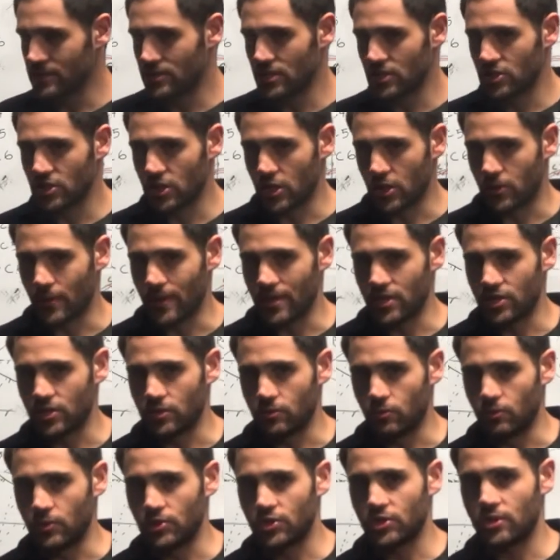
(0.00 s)

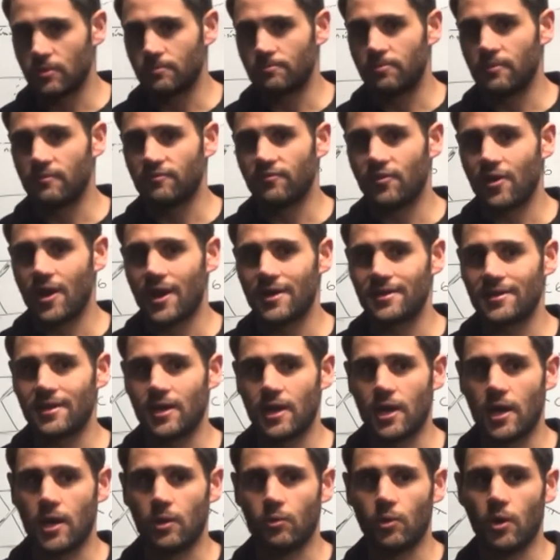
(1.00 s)
degeneration, which can provide
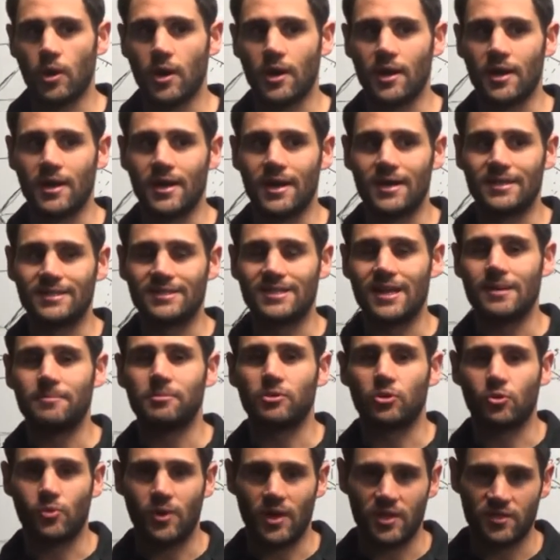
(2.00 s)
a
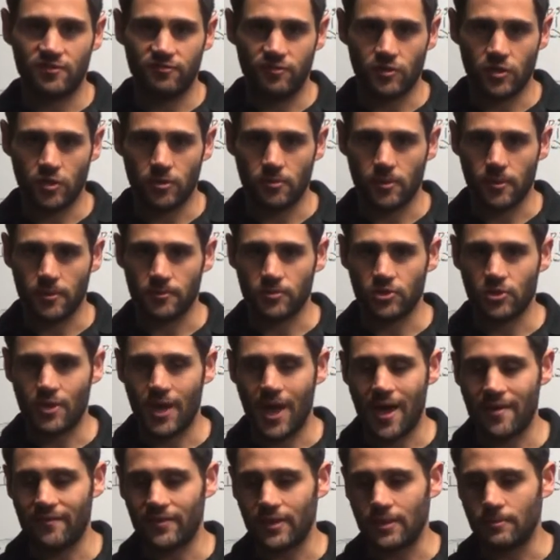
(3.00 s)
double crush phenomenon, so
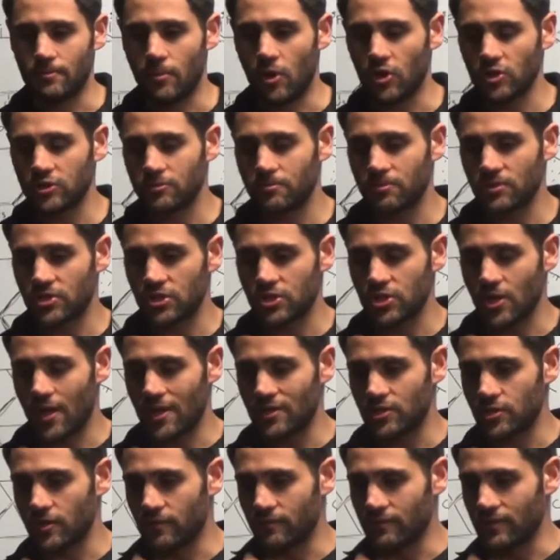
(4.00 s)
having multiple
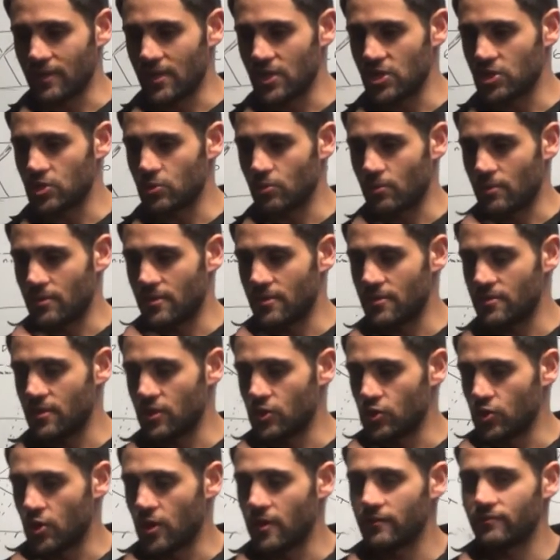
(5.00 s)
sites of lesion within the
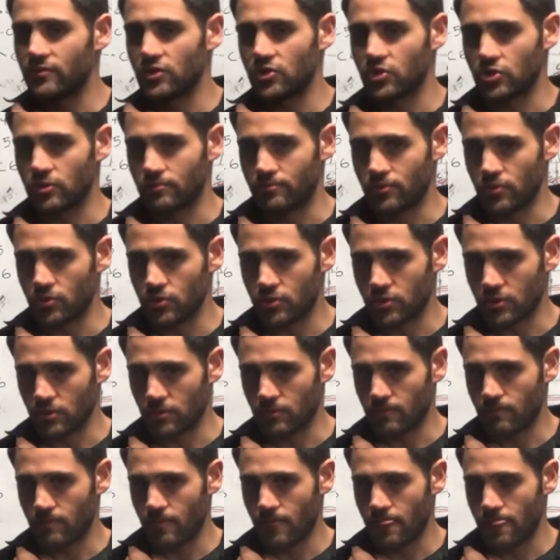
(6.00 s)
nerve distribution,
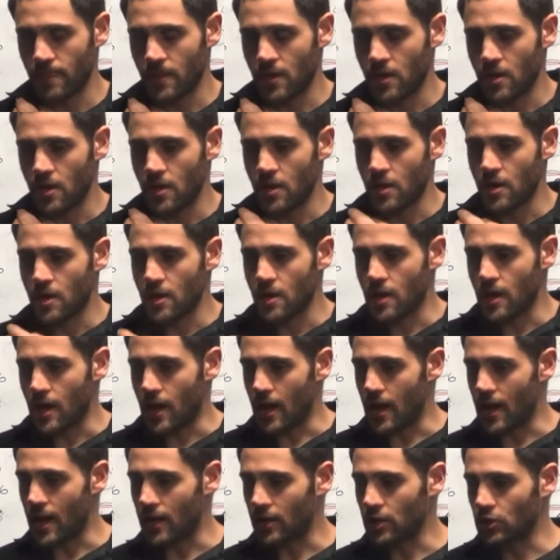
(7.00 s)

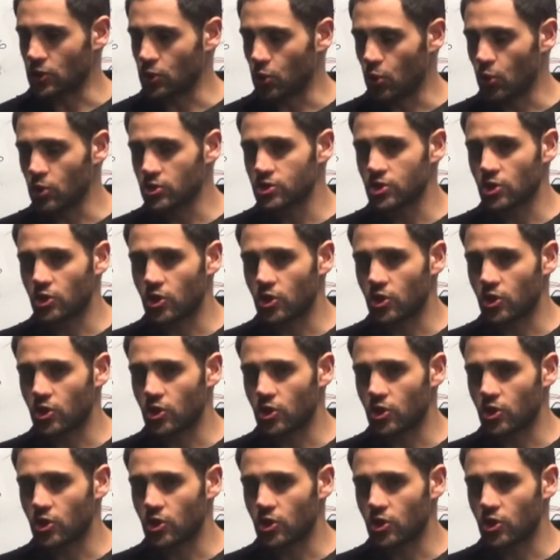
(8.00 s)
can also